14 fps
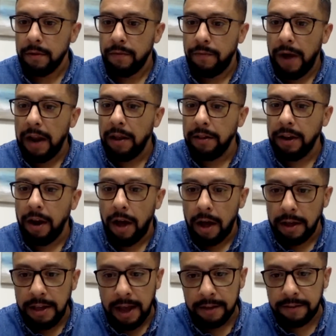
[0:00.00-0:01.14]
Follow the law,
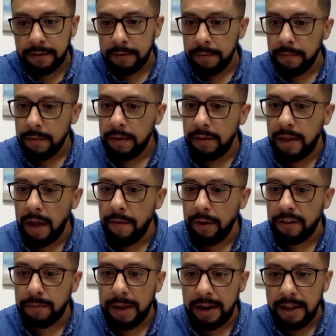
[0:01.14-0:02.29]
yes. Deborah
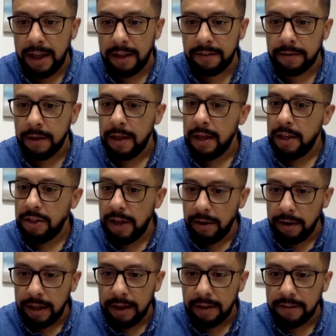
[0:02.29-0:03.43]
Smith, yes. General
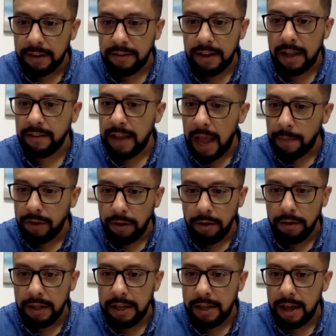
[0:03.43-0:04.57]
Linga says yes.
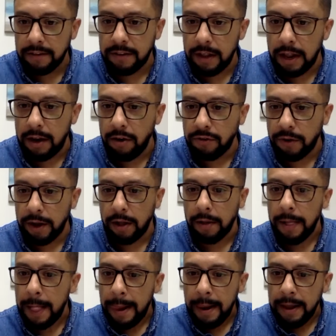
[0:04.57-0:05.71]
Absolutely, yes. Luttrell.
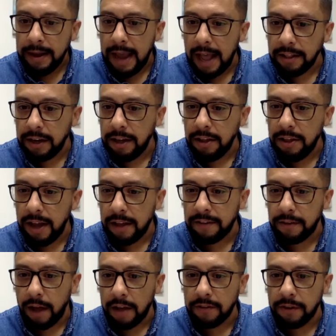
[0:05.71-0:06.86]
Kathleen, yes.
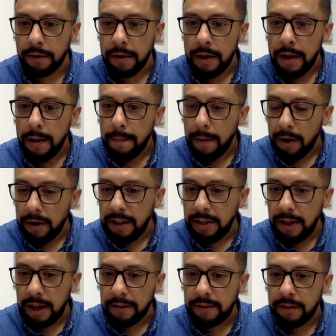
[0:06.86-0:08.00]
Oscar. Marley,
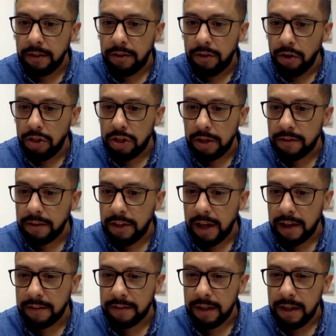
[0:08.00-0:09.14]
yes. Duchess,
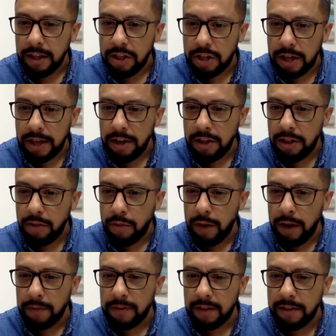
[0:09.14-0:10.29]
yes. Jean
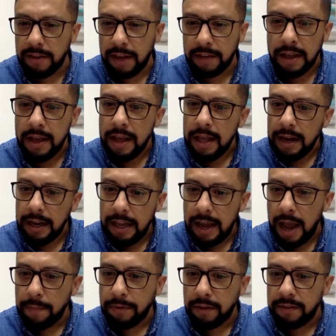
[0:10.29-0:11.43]
Williams says yes. Lee
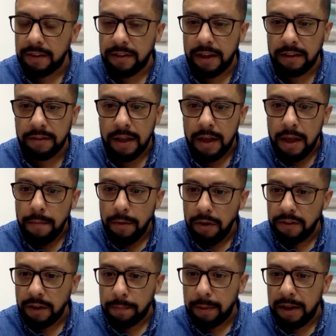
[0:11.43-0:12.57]
Hampton says yes.
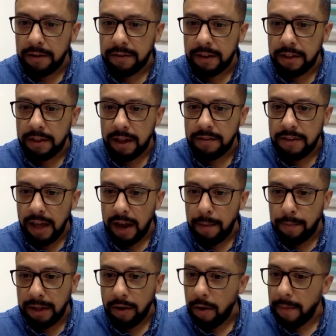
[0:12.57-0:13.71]
Music player says yes. Johnny
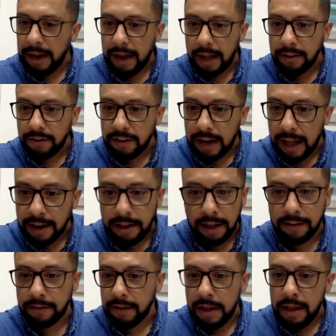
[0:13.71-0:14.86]
Pete, oh my God, there's a lot of
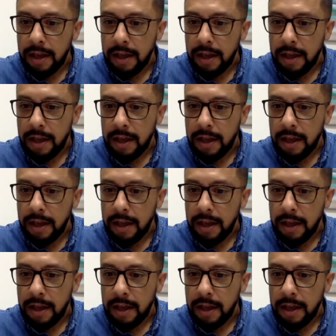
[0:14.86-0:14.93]
yeses.